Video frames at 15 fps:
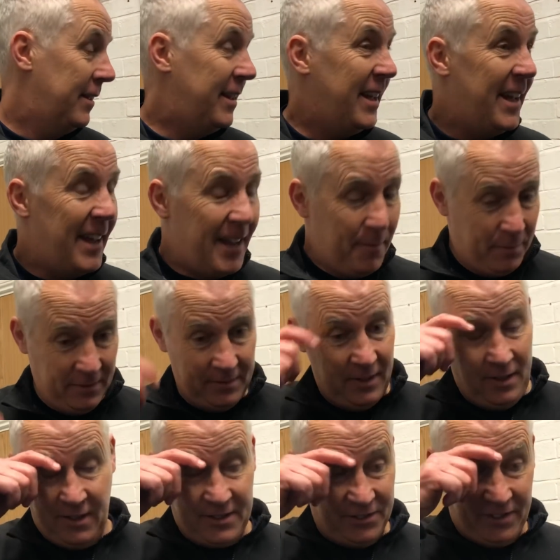Yeah, but
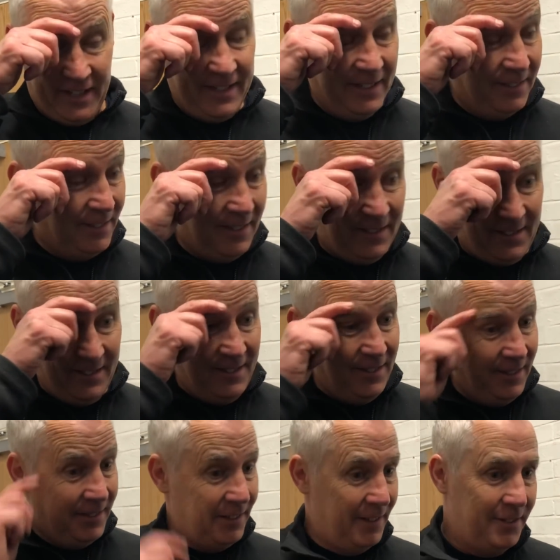like I said,
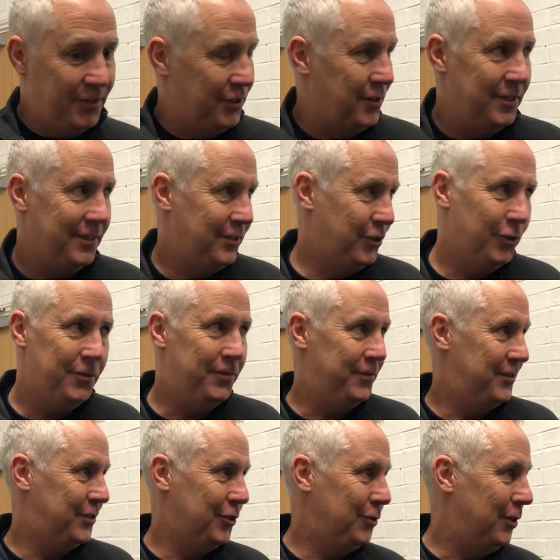it's
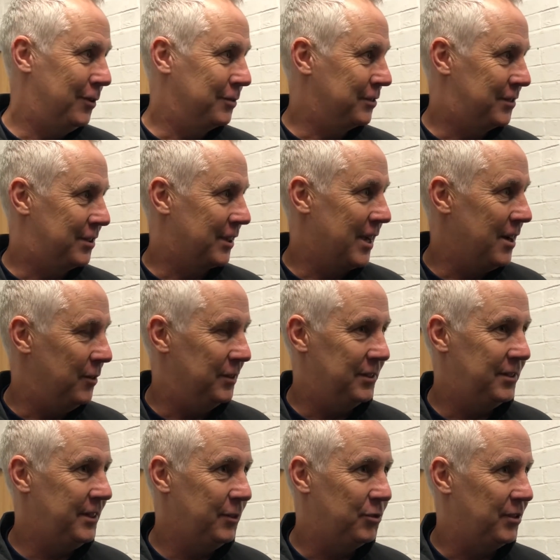too long to go. It's
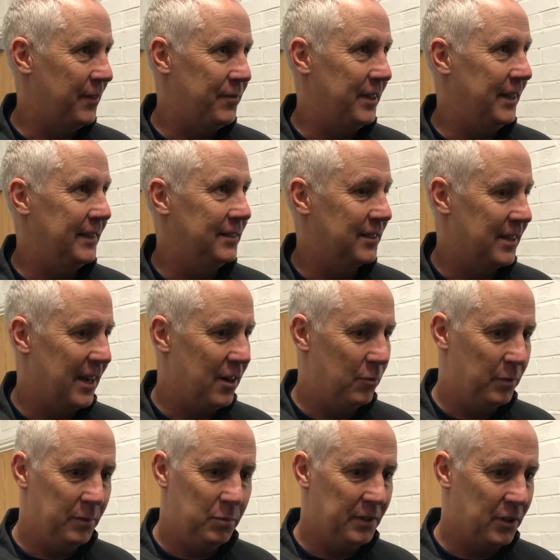still 17 to go.
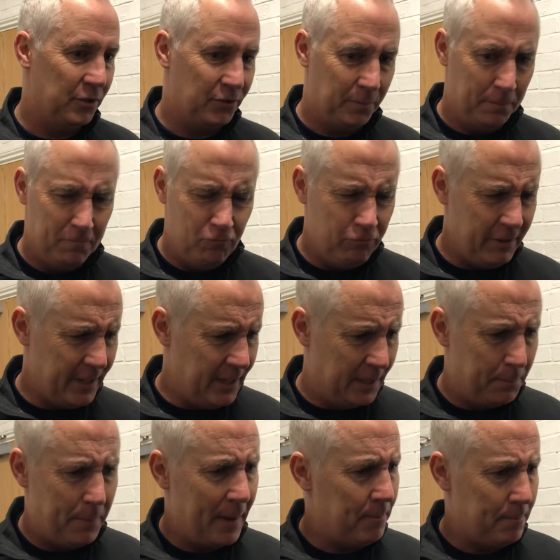We've got some really
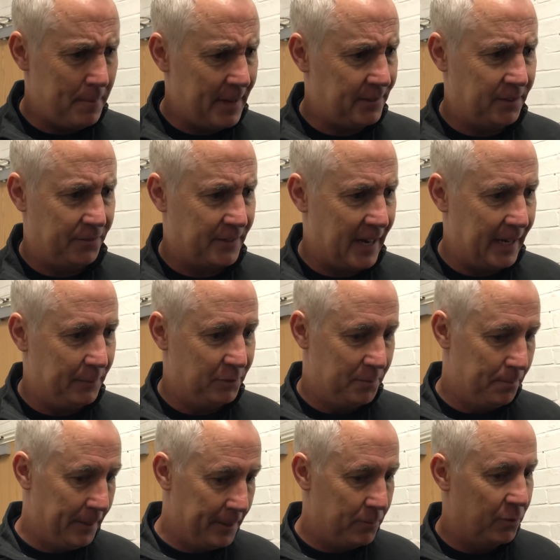massive games, and
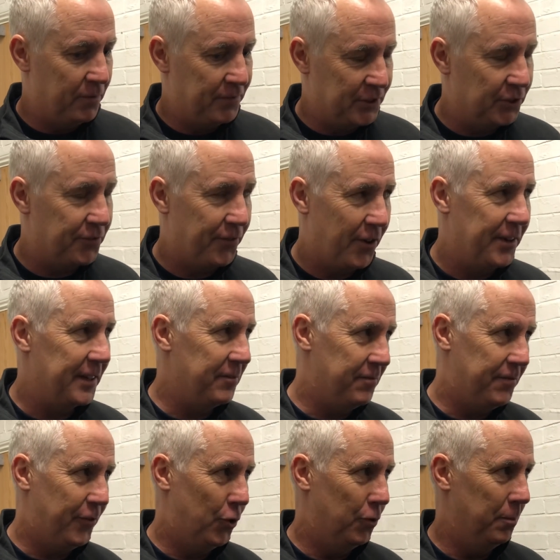people are just finding
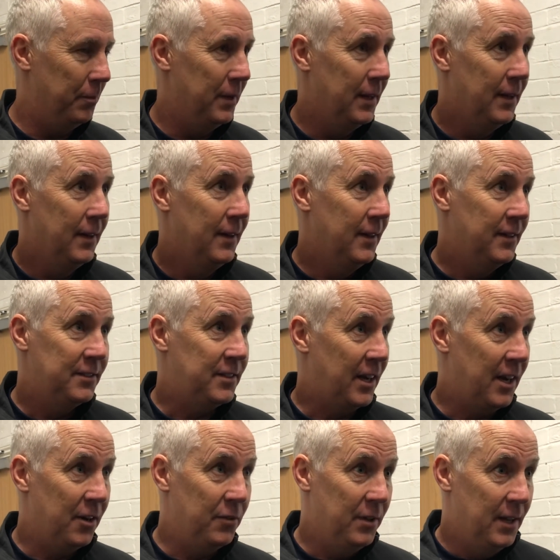form.
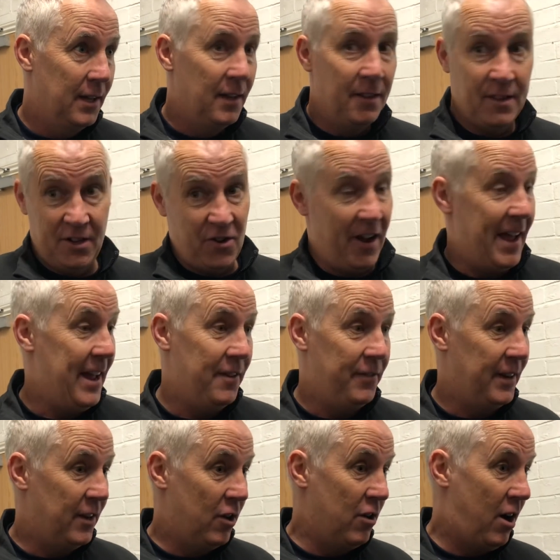So they're not out of
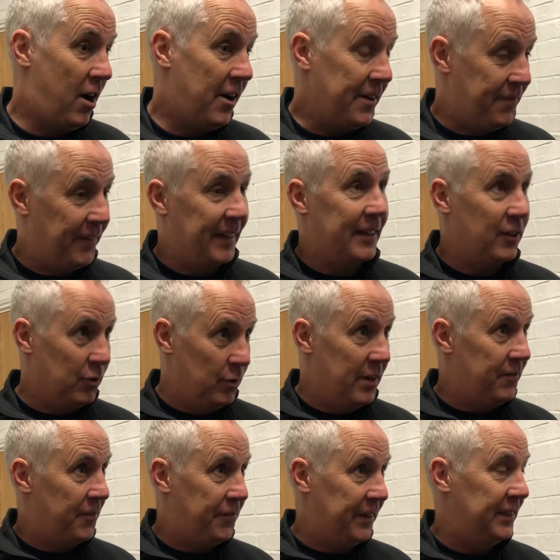it. I think
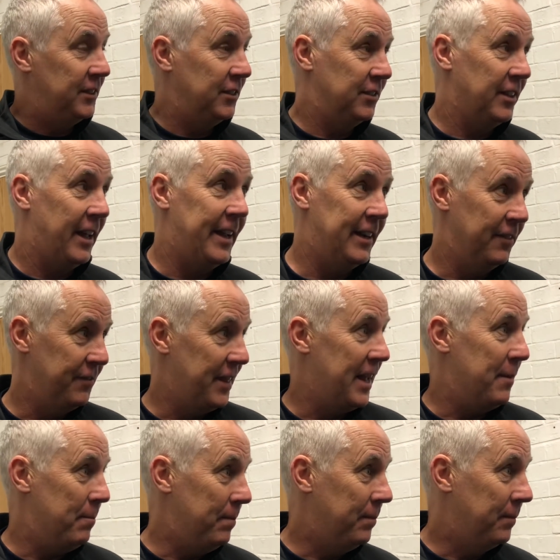whoever finishes ahead of
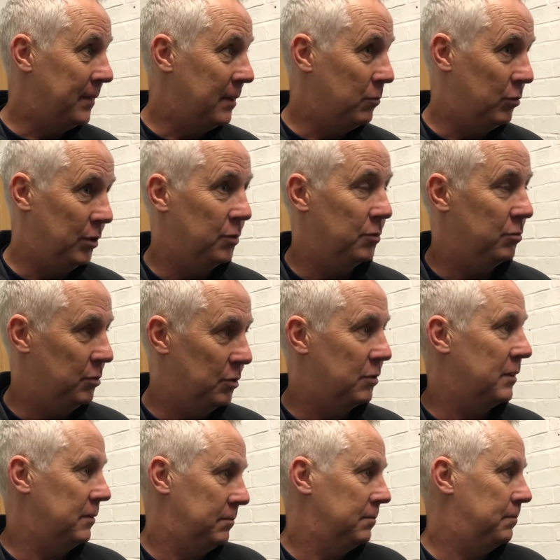them will
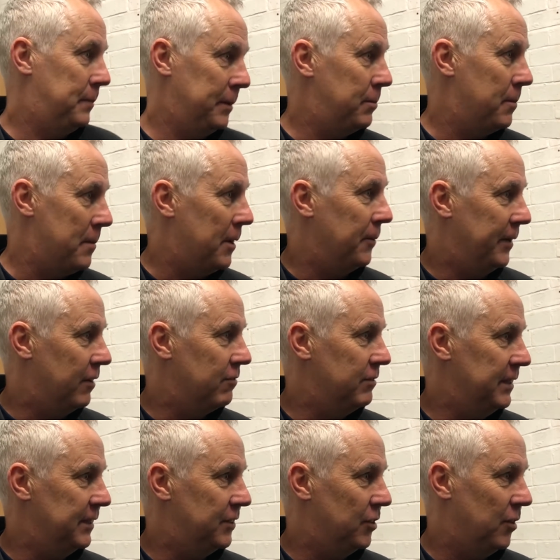be promoted. I
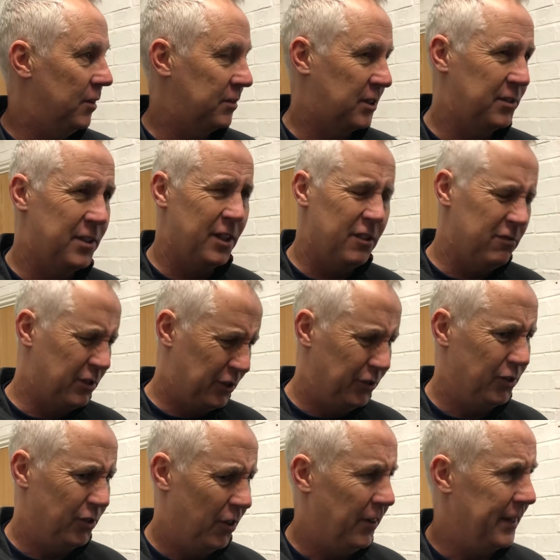really do, because a good
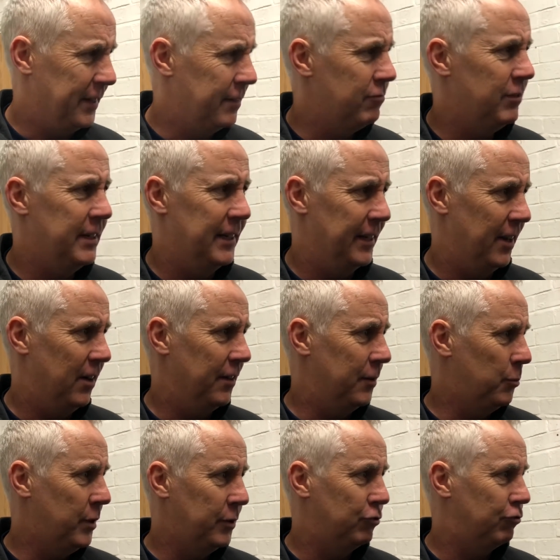side. They really are.
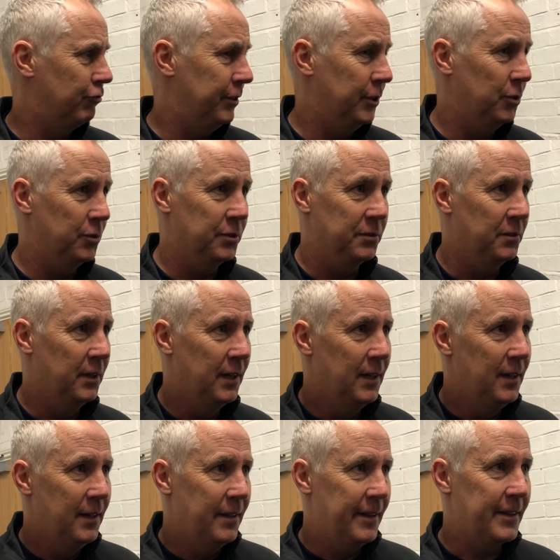They're well drilled, and
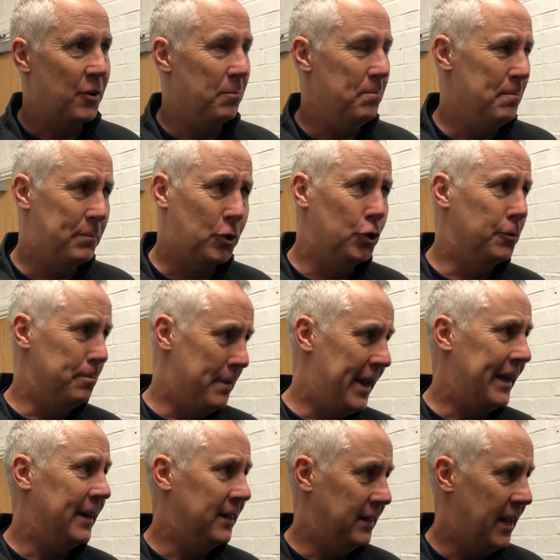they've got good
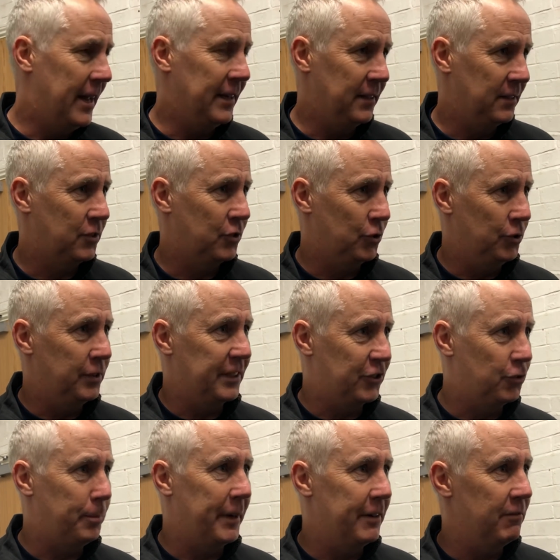men and good
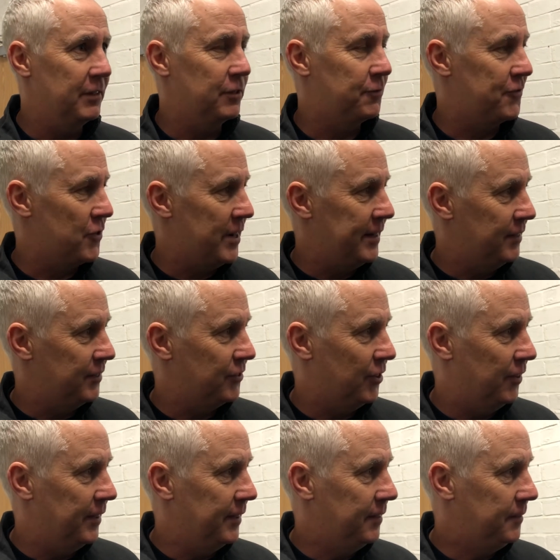experience throughout their side.